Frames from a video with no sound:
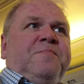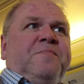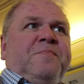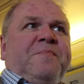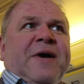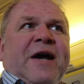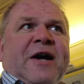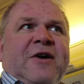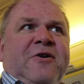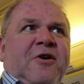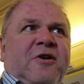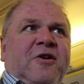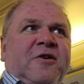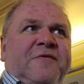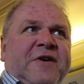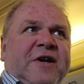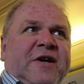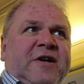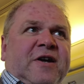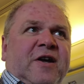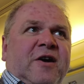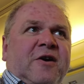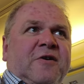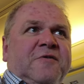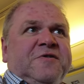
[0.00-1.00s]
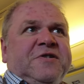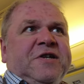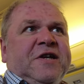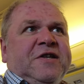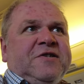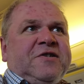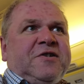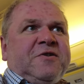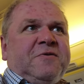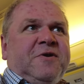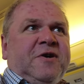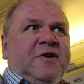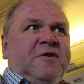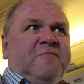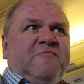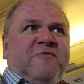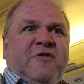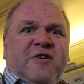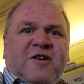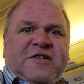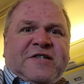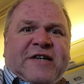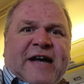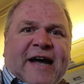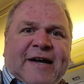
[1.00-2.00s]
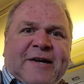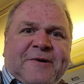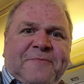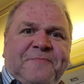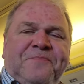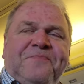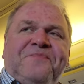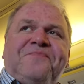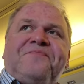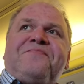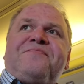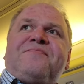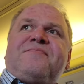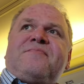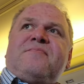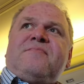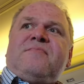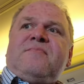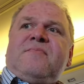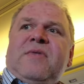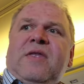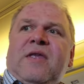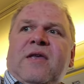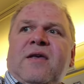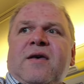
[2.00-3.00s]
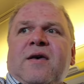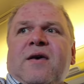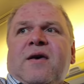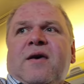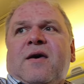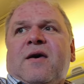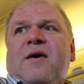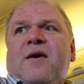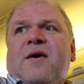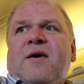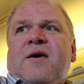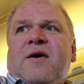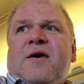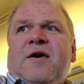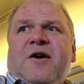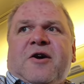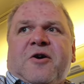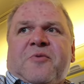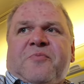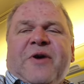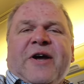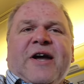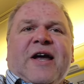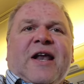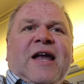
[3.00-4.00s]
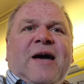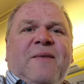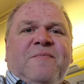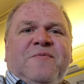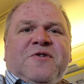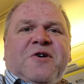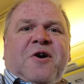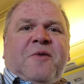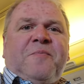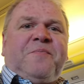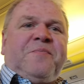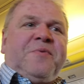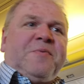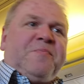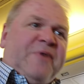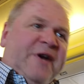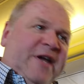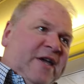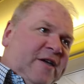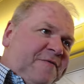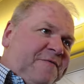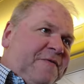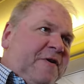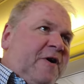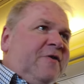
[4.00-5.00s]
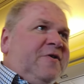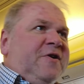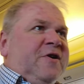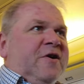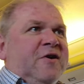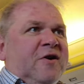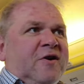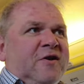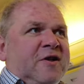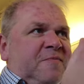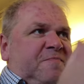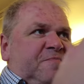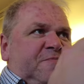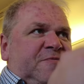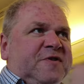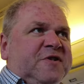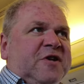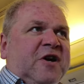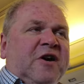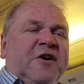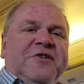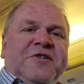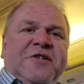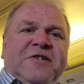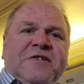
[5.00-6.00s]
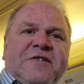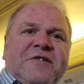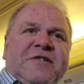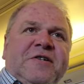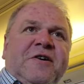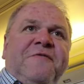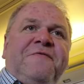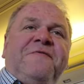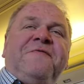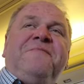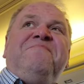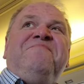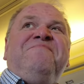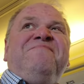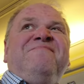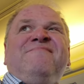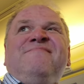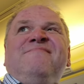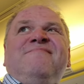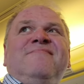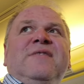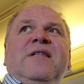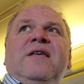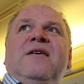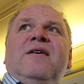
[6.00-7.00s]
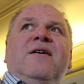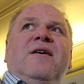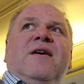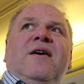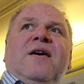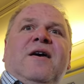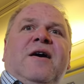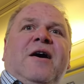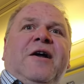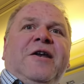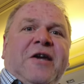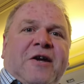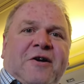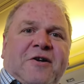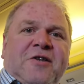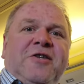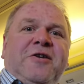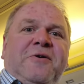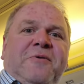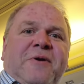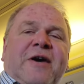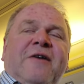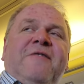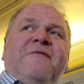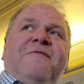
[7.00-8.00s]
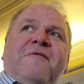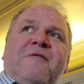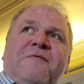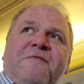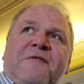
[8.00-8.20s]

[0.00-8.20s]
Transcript: pack all of your clothes into a rucksack. You could bring a laptop, bring your phone and all the chargers and stuff. And you could do it for